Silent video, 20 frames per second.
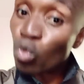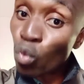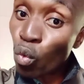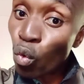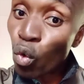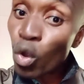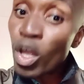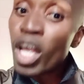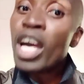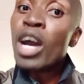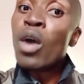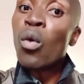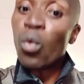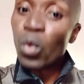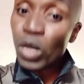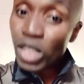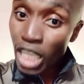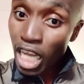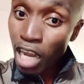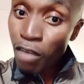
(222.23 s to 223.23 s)
do,
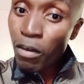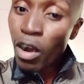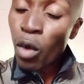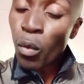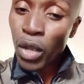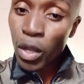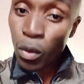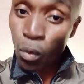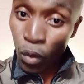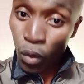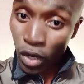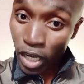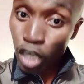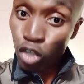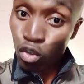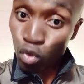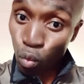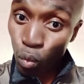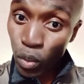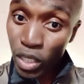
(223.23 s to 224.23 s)
whichever way we want
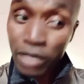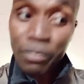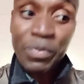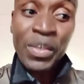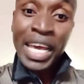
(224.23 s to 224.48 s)
to do it.